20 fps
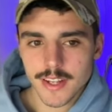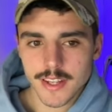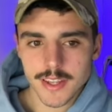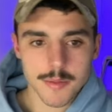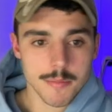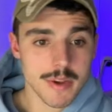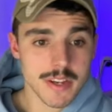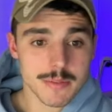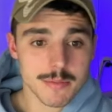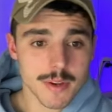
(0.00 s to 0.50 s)
the
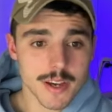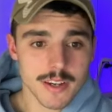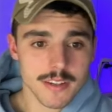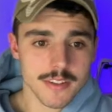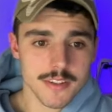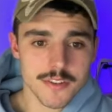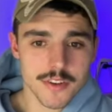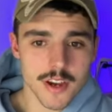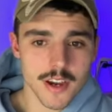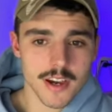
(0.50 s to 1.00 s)
best player in
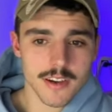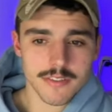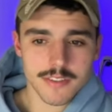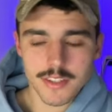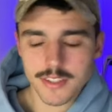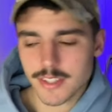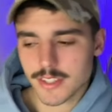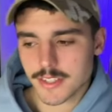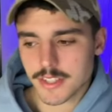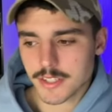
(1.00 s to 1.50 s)
the draft
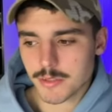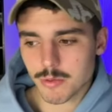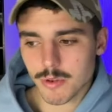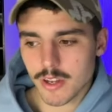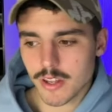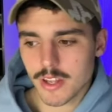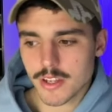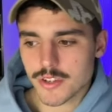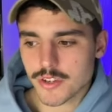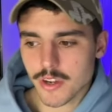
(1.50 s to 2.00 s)
because it's just one
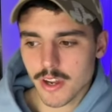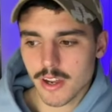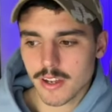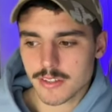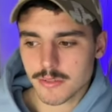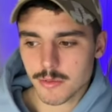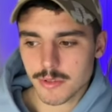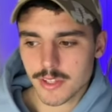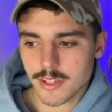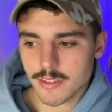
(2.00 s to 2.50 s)
of those
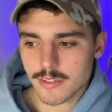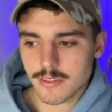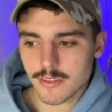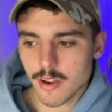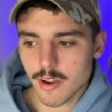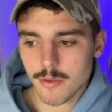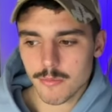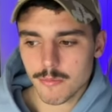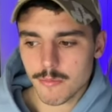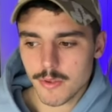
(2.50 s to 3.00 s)
drafts where the
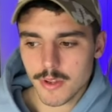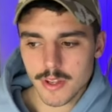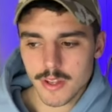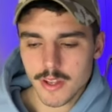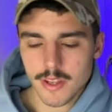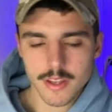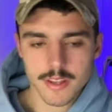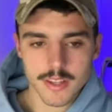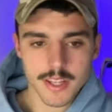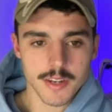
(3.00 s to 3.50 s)
top
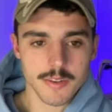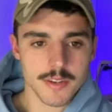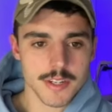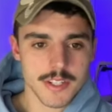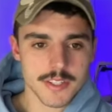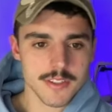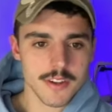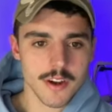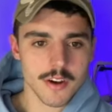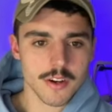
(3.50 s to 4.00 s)
there
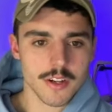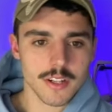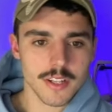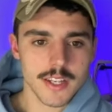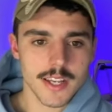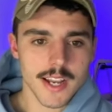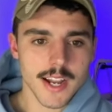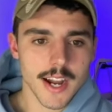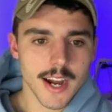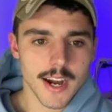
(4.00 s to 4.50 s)
is no
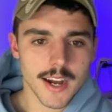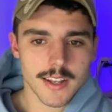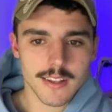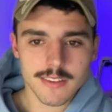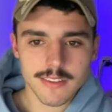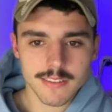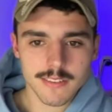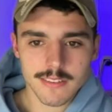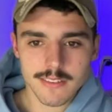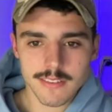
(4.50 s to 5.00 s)
clear cut
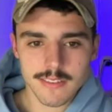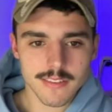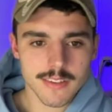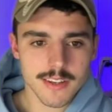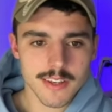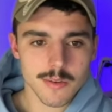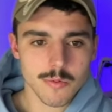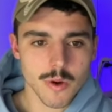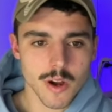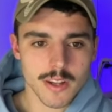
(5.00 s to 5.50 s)

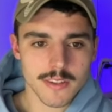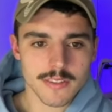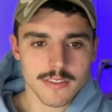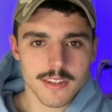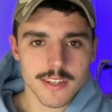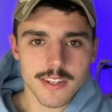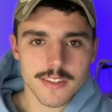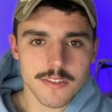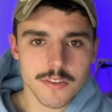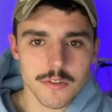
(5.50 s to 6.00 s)
tier one,
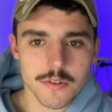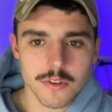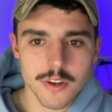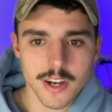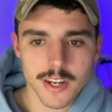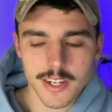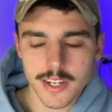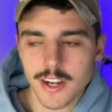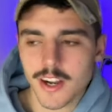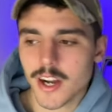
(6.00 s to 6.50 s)
tier two
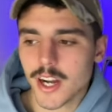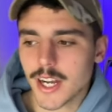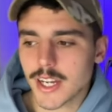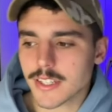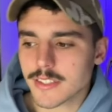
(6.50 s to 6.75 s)
kind of guy.